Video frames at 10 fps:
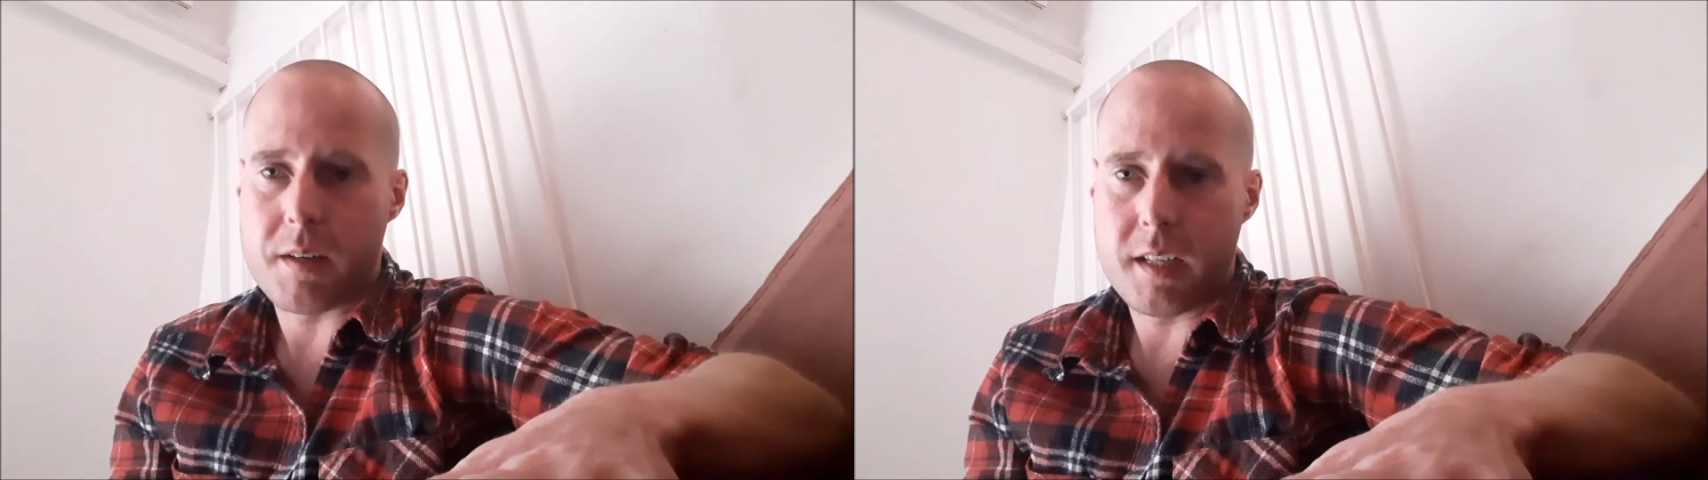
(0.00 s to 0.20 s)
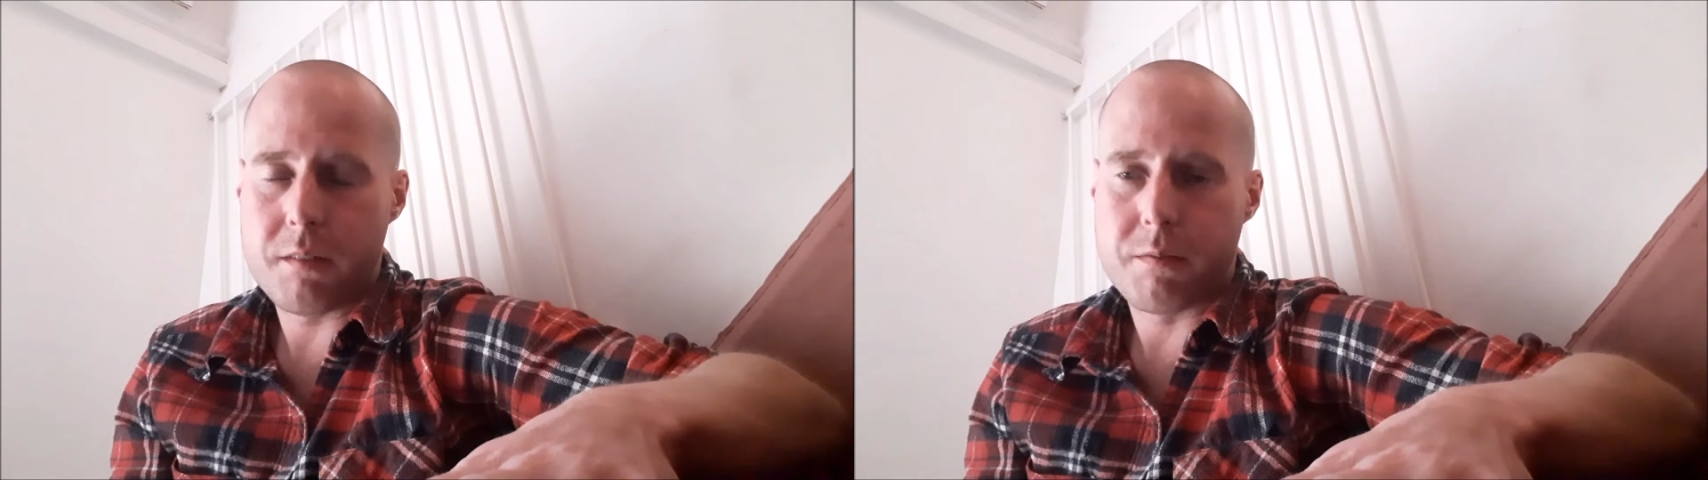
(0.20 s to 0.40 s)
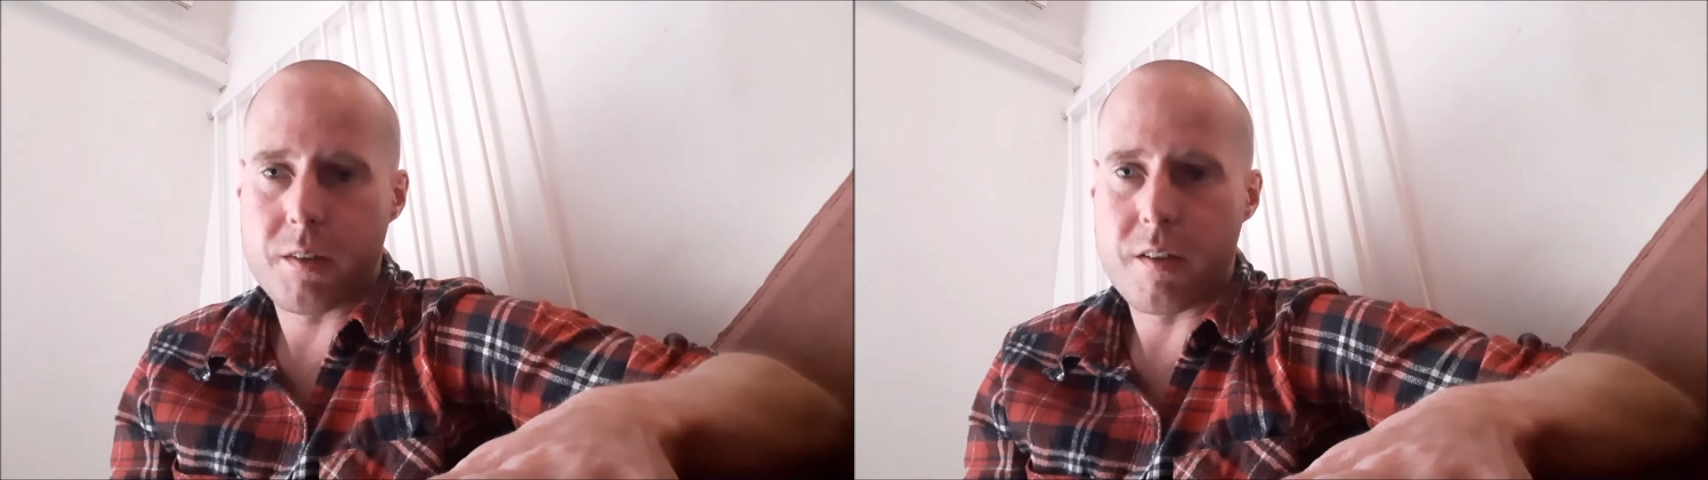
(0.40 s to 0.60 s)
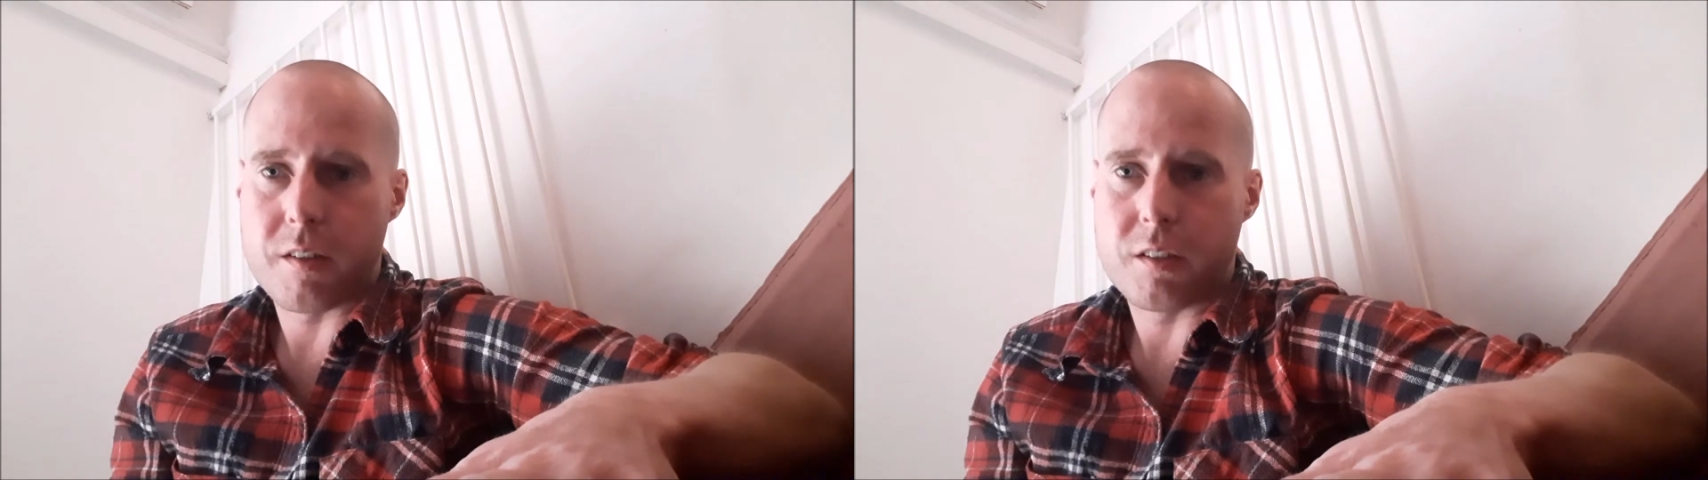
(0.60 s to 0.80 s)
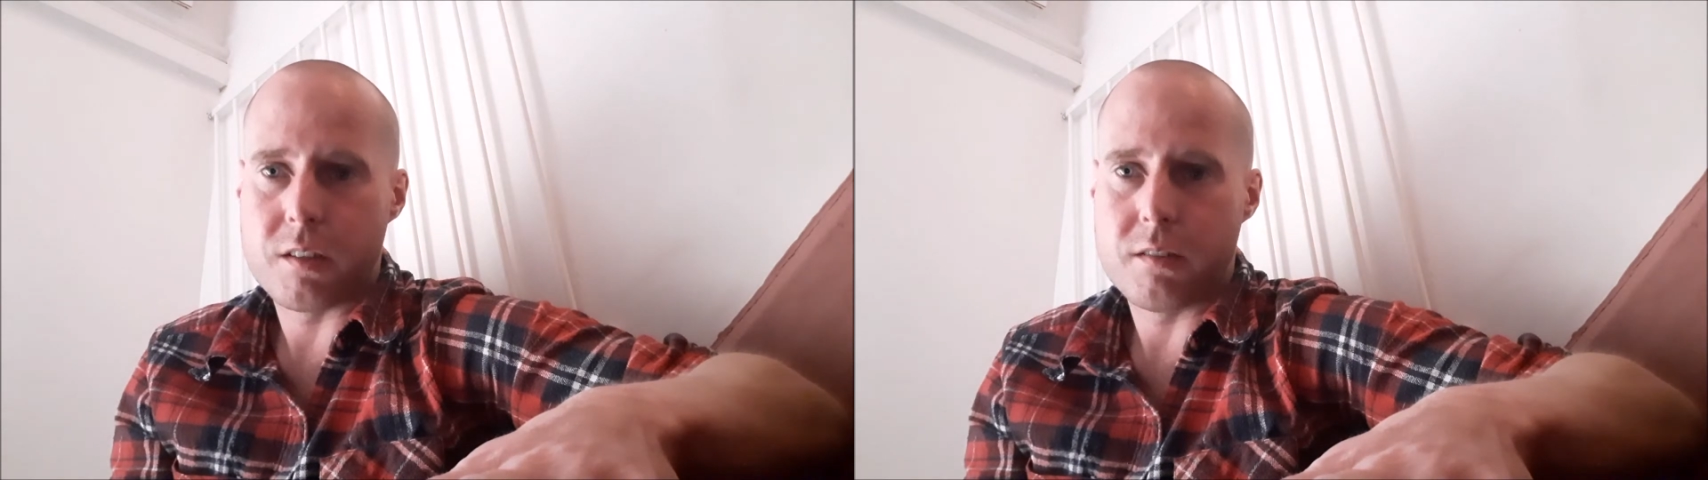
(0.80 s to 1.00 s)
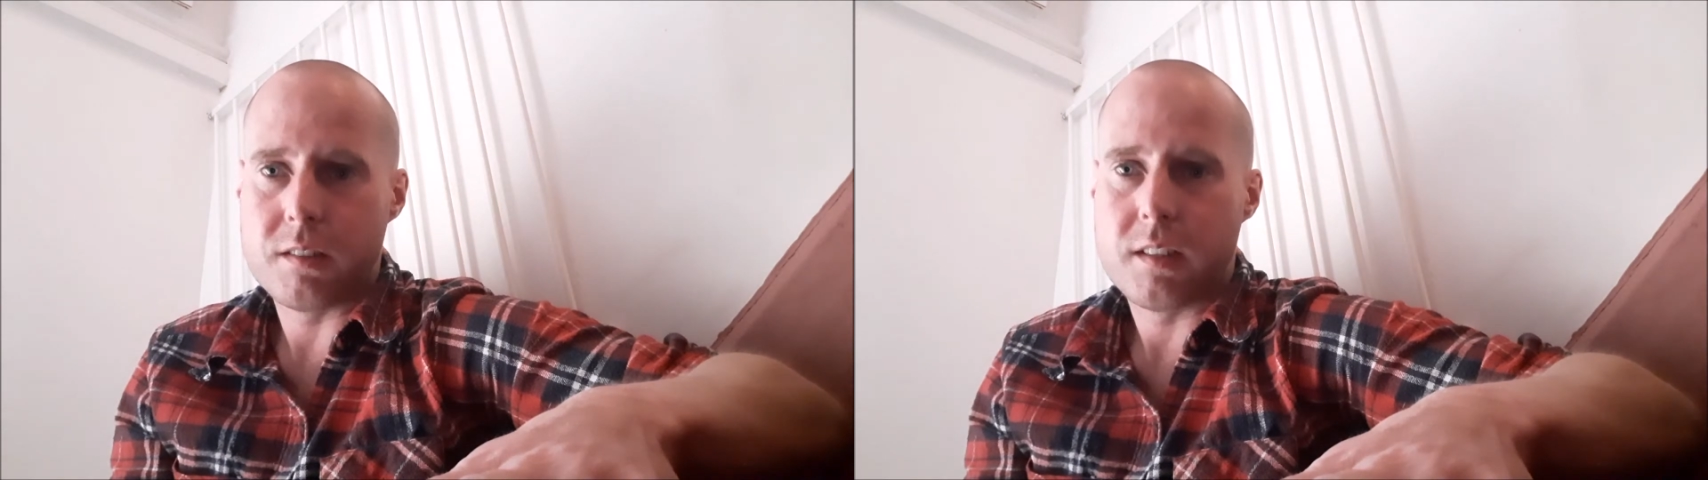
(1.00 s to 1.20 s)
any further ado,